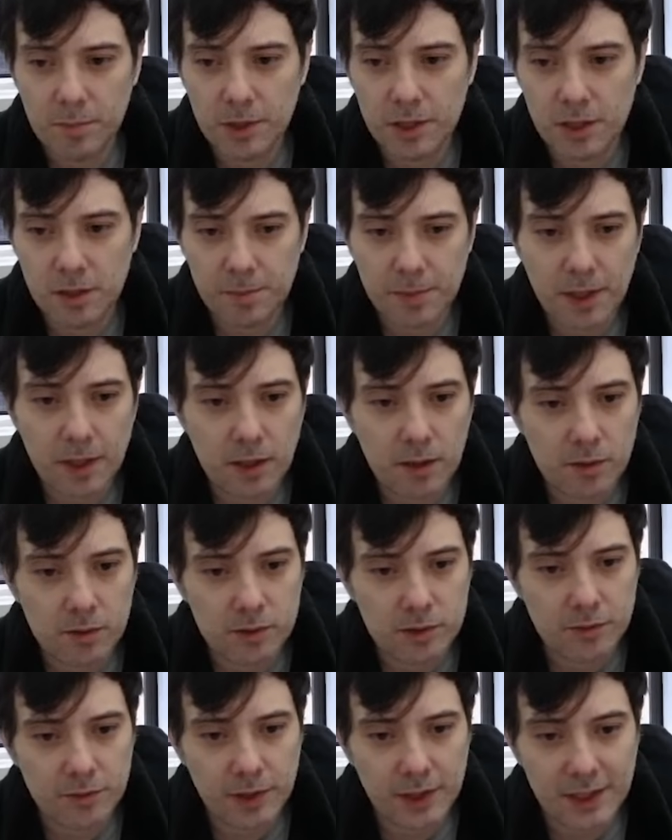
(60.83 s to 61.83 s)
Plug
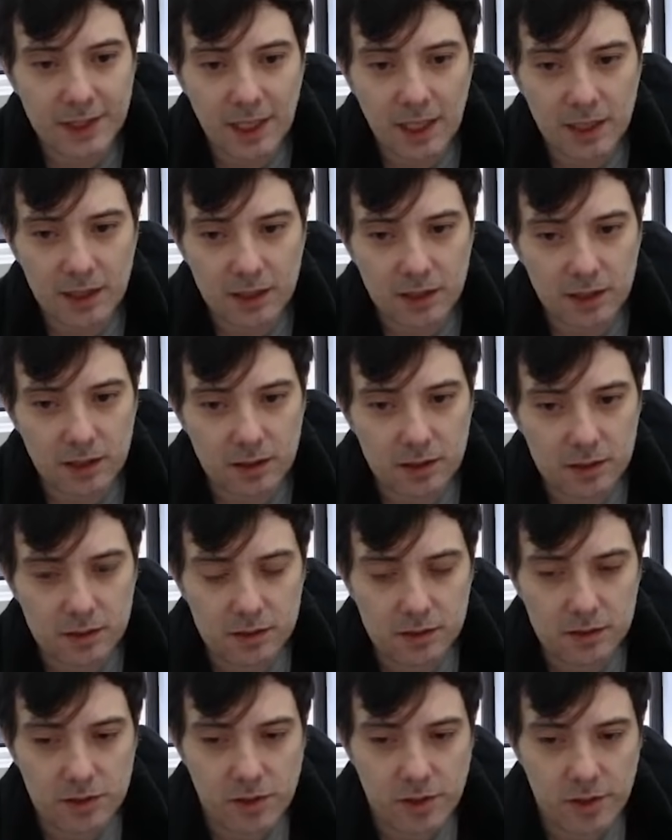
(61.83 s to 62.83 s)
Power, Rigetti
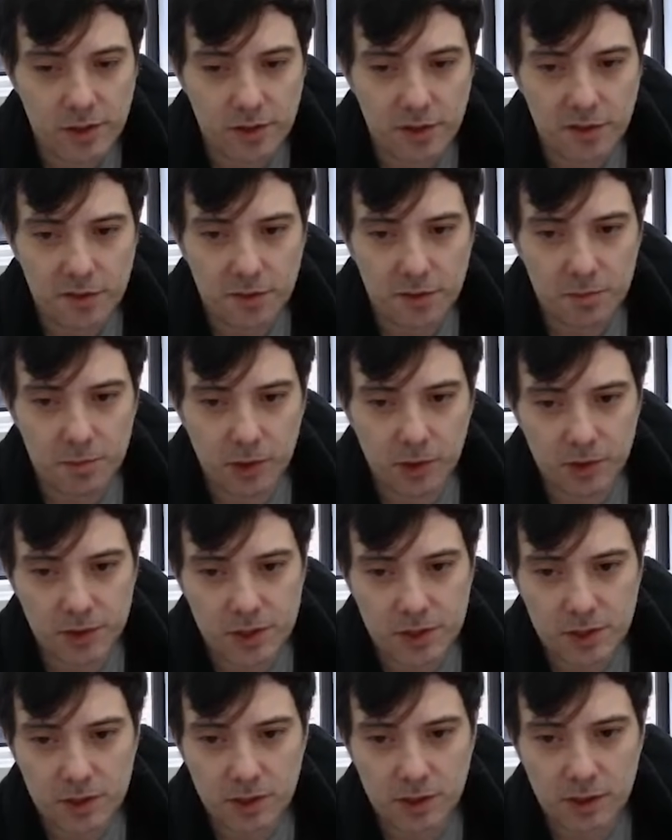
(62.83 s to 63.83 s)
traded the third
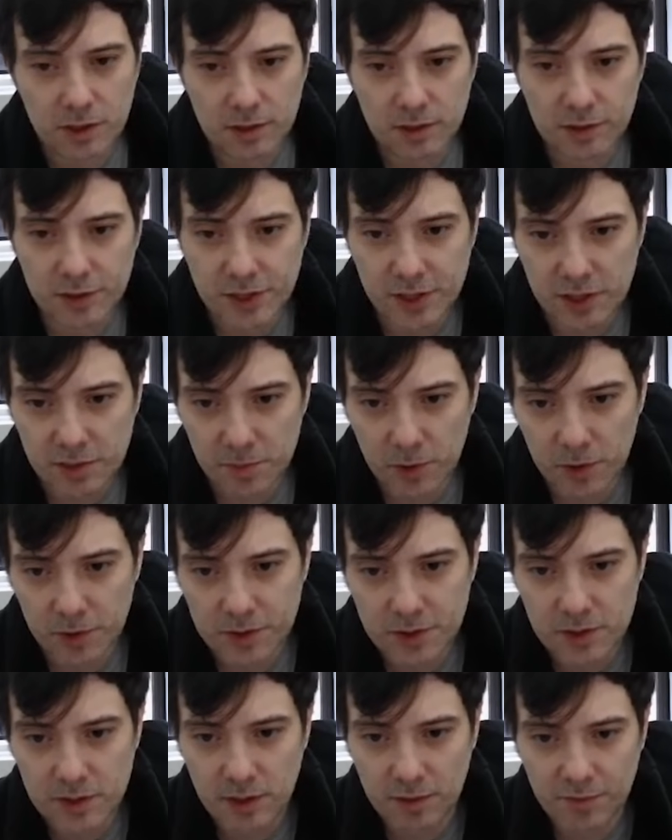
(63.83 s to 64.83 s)
most or sixth
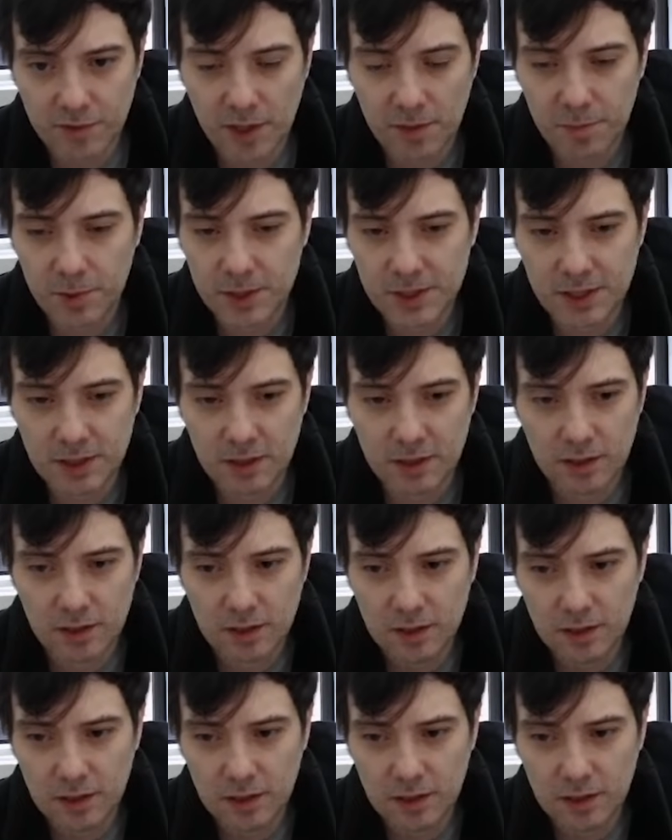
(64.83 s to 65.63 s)
most, down 5%.